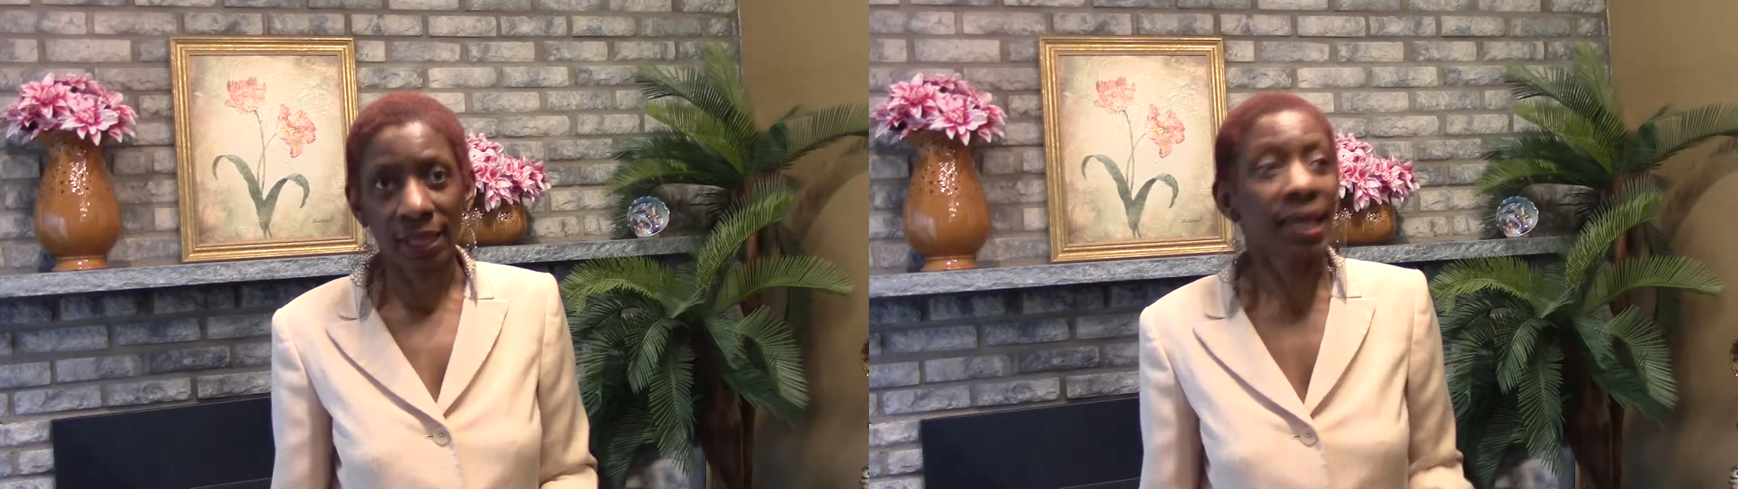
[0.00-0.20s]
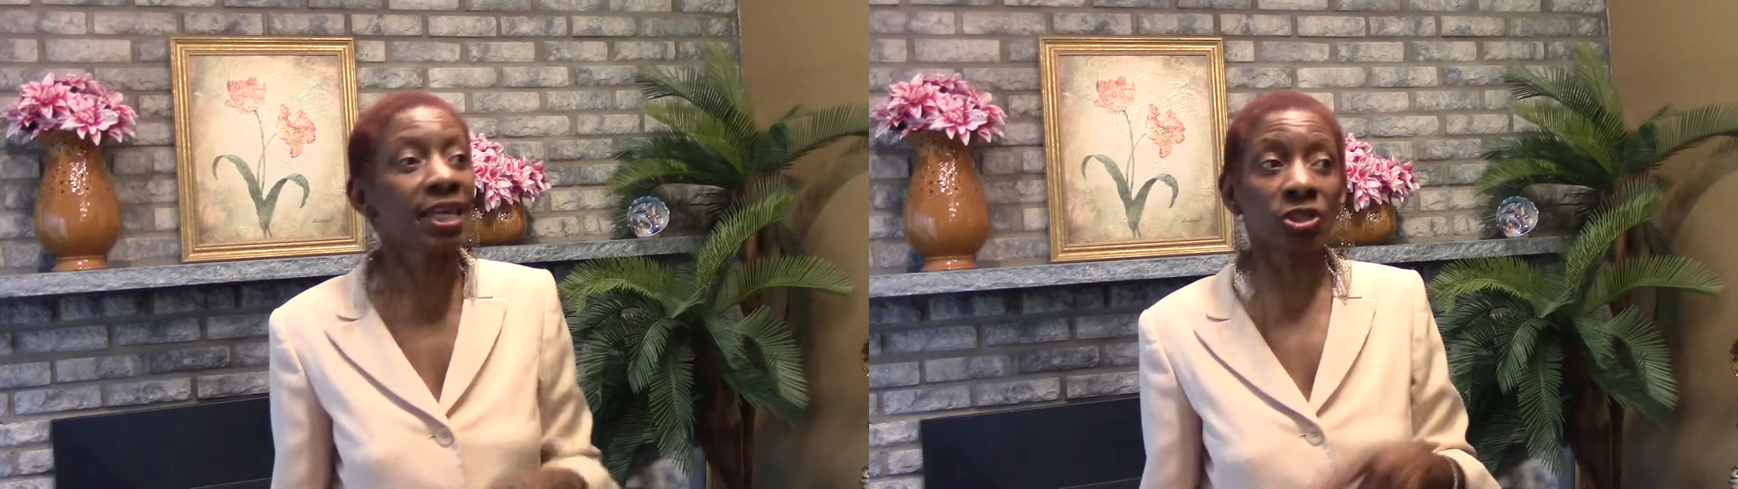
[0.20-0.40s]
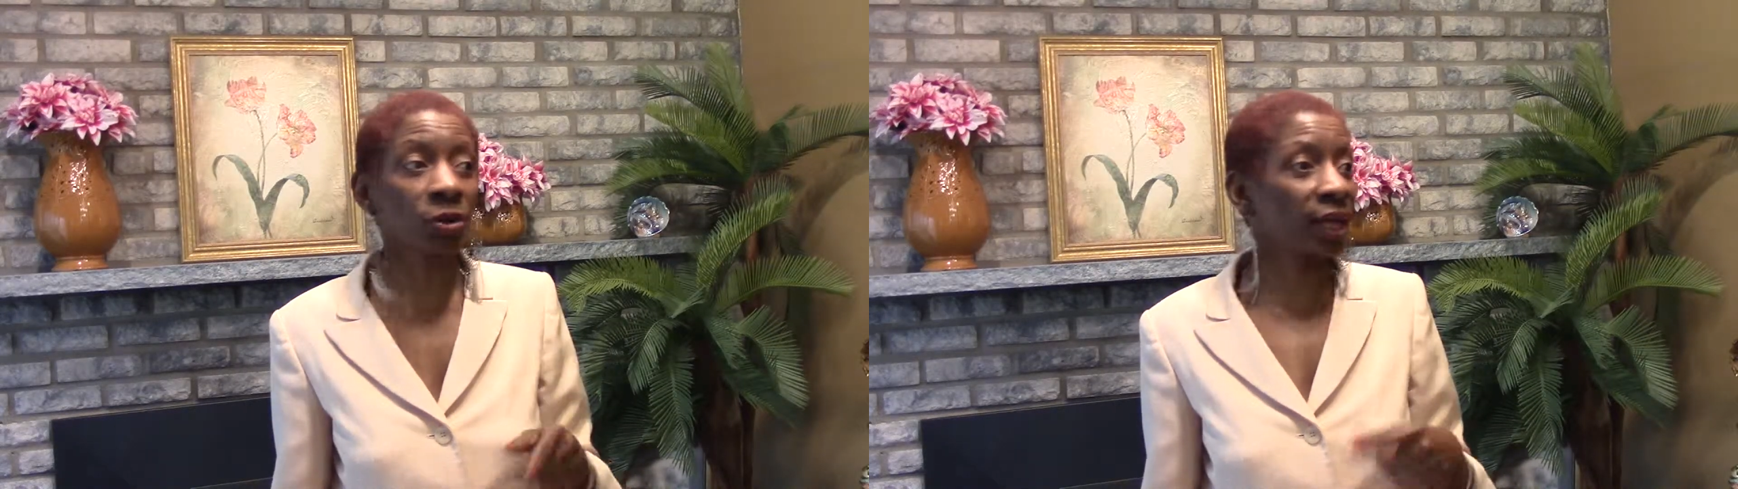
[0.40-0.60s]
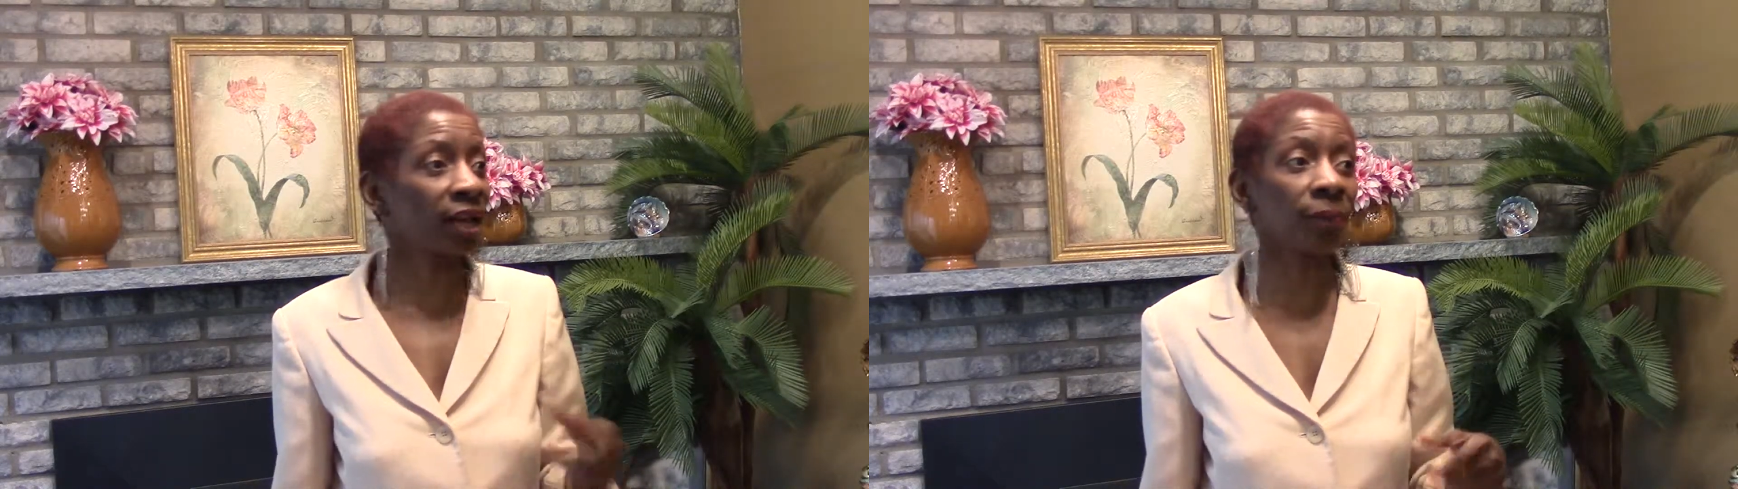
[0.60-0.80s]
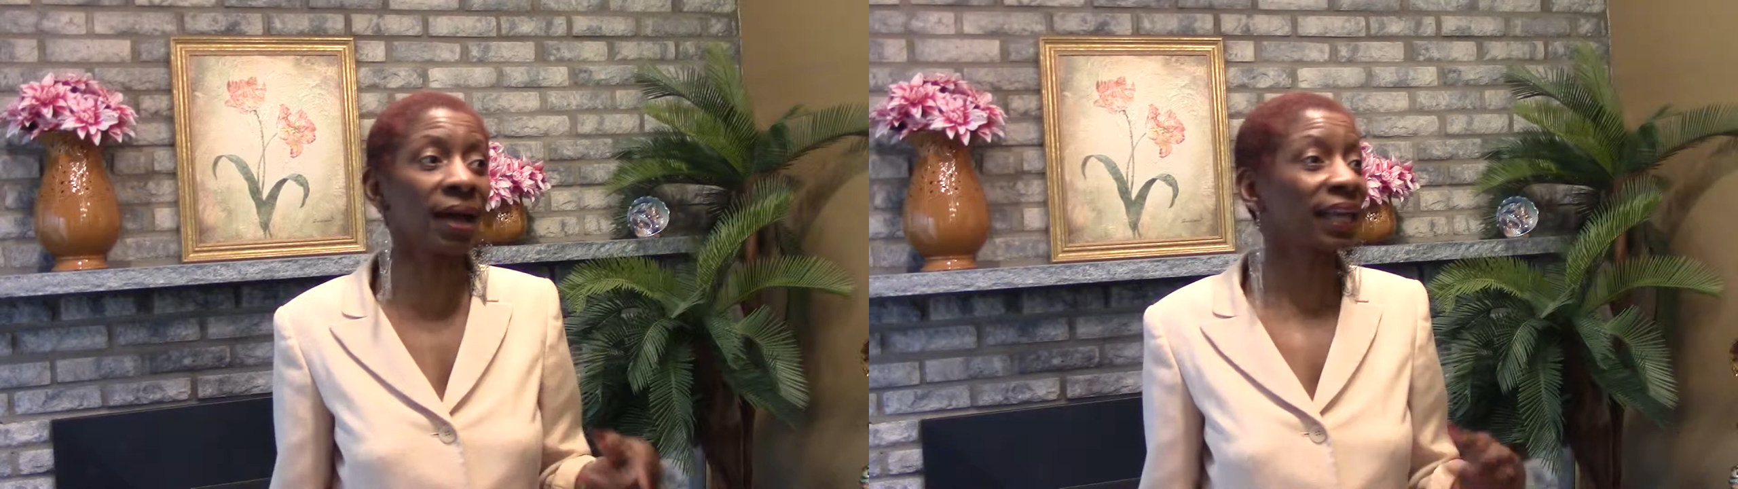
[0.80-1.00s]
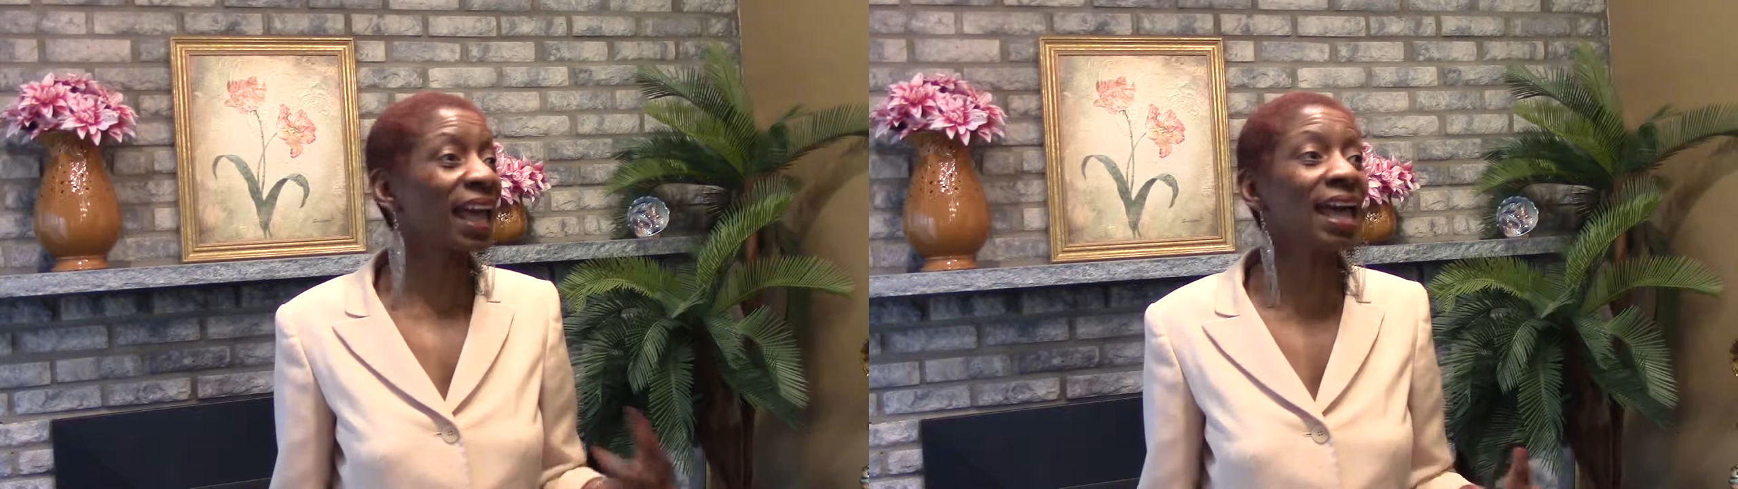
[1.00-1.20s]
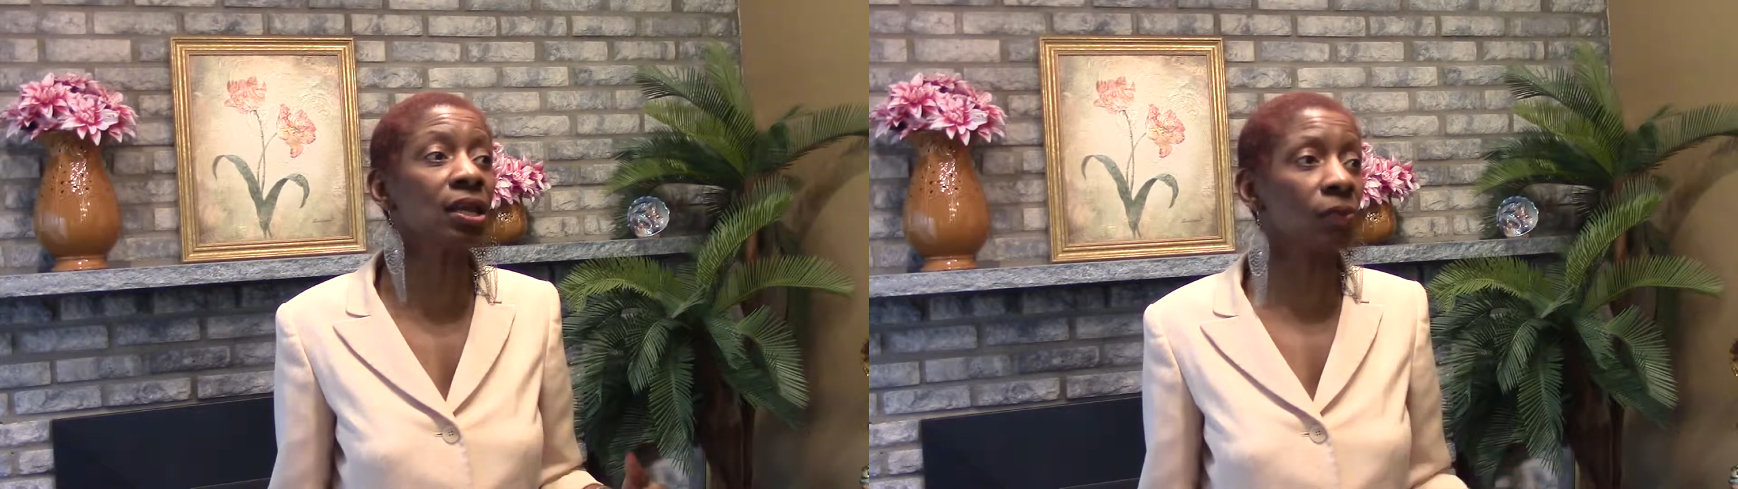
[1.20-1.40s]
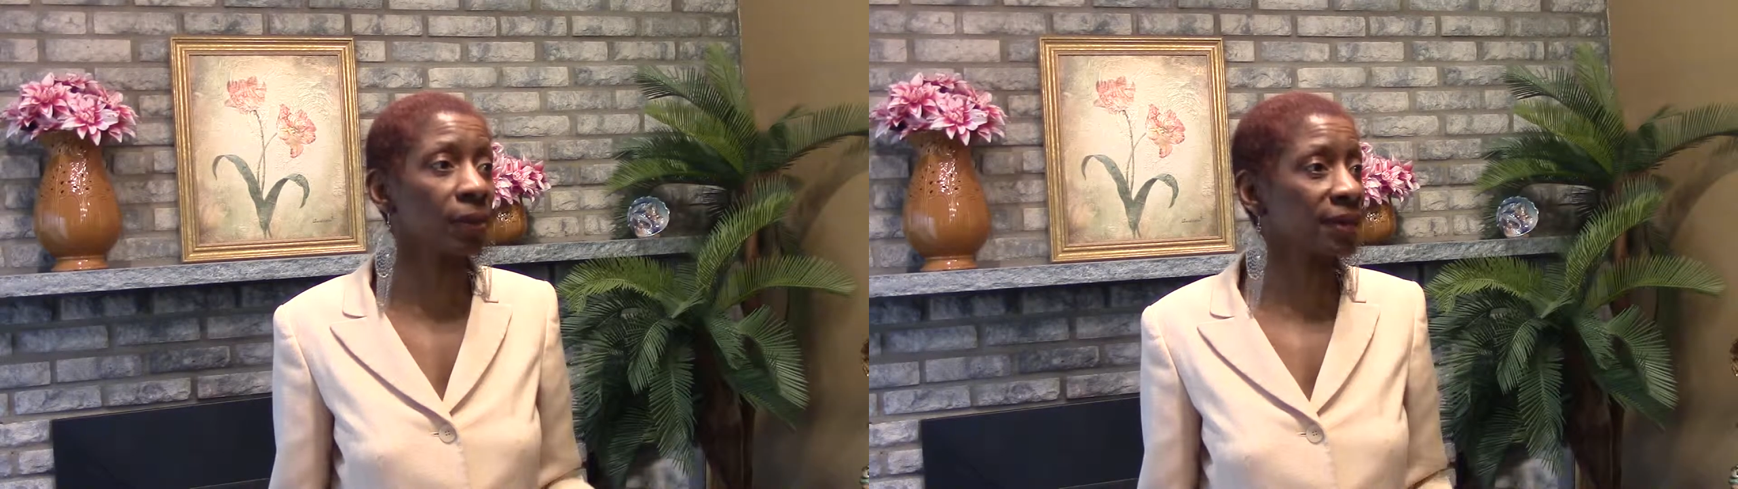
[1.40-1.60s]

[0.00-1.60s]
He's going to get her back anyway,